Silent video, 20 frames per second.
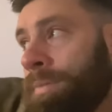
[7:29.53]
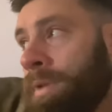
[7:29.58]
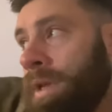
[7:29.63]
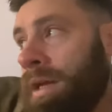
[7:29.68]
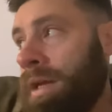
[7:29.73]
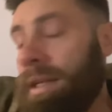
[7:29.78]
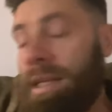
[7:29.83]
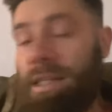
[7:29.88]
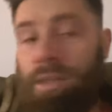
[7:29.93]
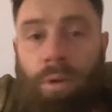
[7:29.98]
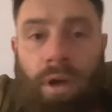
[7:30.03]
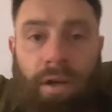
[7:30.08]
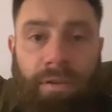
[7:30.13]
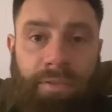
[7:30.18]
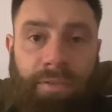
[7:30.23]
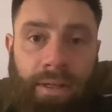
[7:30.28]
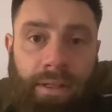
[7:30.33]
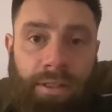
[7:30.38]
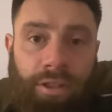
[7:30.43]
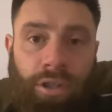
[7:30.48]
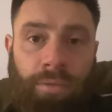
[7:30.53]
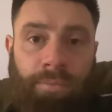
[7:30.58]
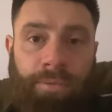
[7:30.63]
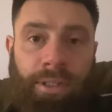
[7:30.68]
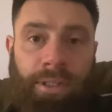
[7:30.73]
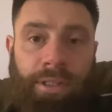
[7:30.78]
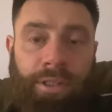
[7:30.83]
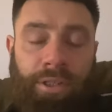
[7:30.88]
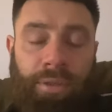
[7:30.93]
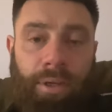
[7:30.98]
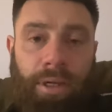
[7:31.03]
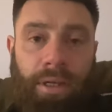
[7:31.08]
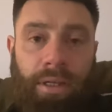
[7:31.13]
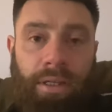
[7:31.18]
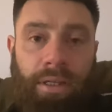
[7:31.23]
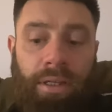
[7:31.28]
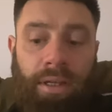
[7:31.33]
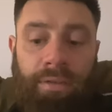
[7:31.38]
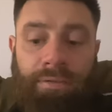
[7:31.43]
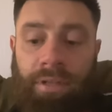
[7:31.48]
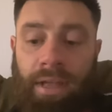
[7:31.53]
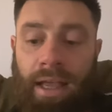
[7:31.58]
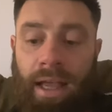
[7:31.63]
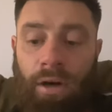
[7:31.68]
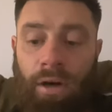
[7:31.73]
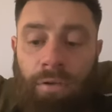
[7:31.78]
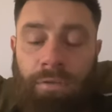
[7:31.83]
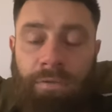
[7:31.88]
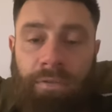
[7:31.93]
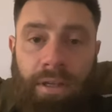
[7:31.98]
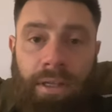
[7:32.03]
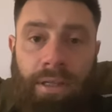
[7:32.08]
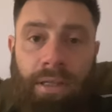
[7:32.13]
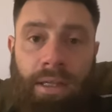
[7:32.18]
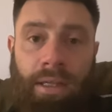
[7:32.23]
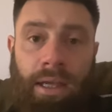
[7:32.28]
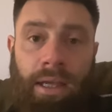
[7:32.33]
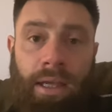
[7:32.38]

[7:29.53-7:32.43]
And that's where fitness comes into it. If you're healthy